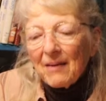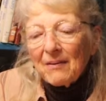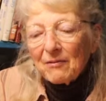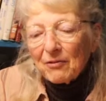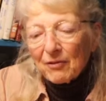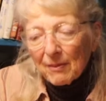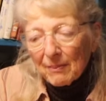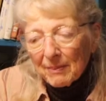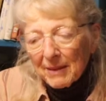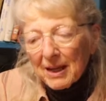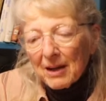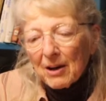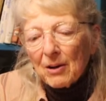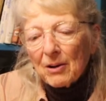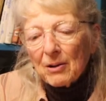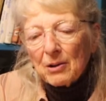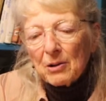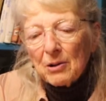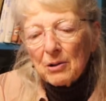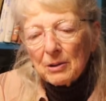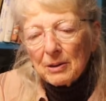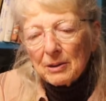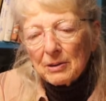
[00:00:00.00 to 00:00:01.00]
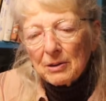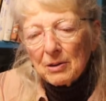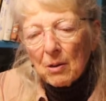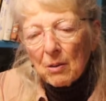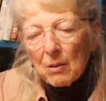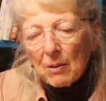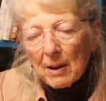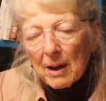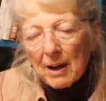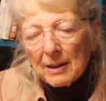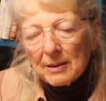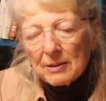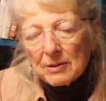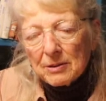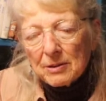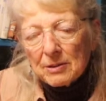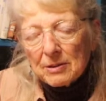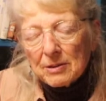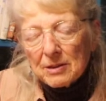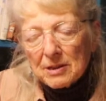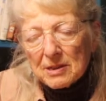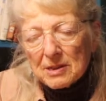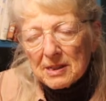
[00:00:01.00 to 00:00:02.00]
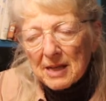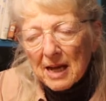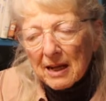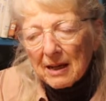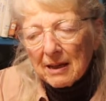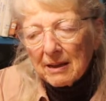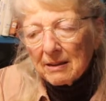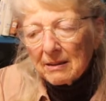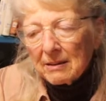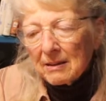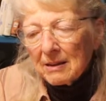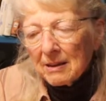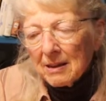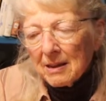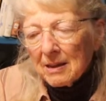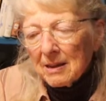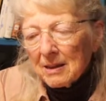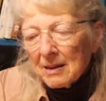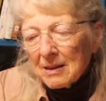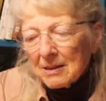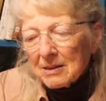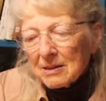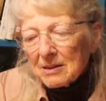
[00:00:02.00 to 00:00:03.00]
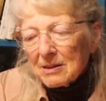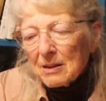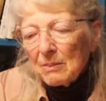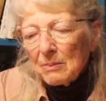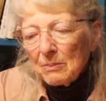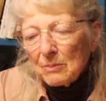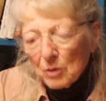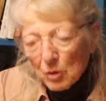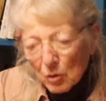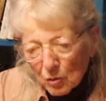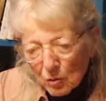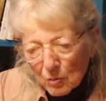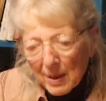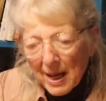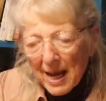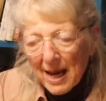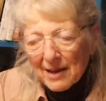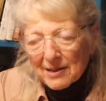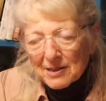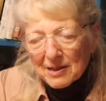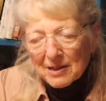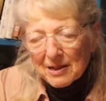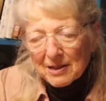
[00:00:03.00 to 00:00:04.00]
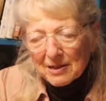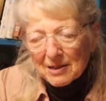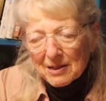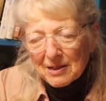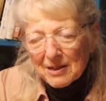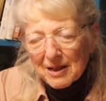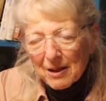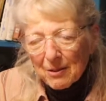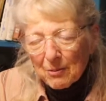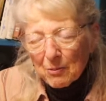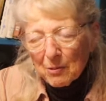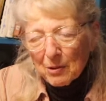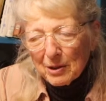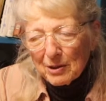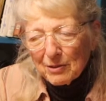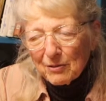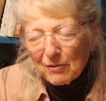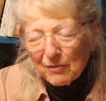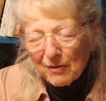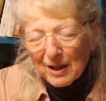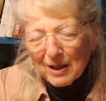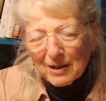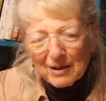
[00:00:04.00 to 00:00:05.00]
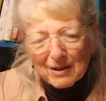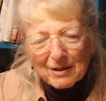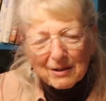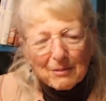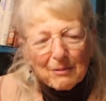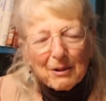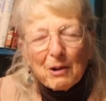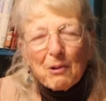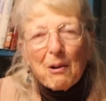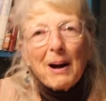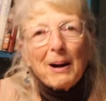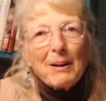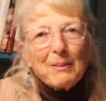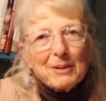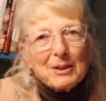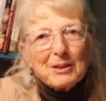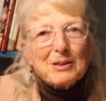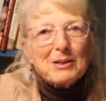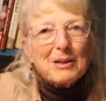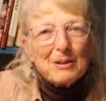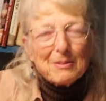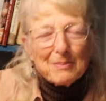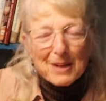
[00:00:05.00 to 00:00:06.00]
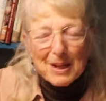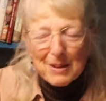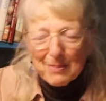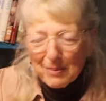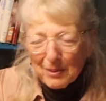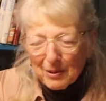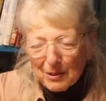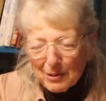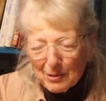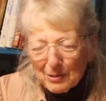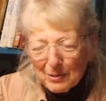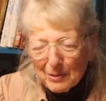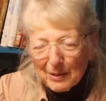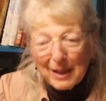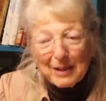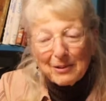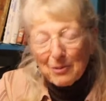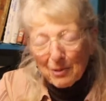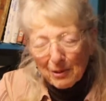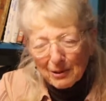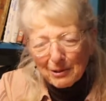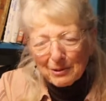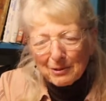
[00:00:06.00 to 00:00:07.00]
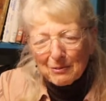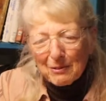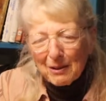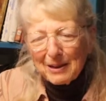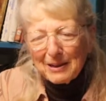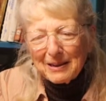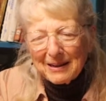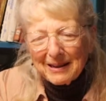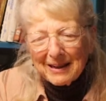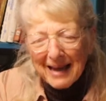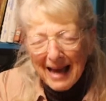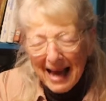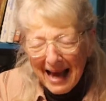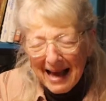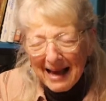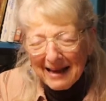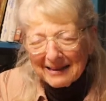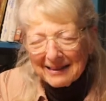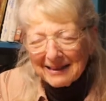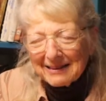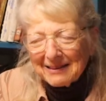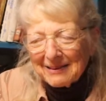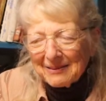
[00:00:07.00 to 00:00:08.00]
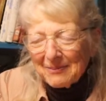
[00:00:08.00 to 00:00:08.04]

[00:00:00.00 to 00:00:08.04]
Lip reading: from there could go on to design some new baskets that would fit the requirements that people who had ordered one had,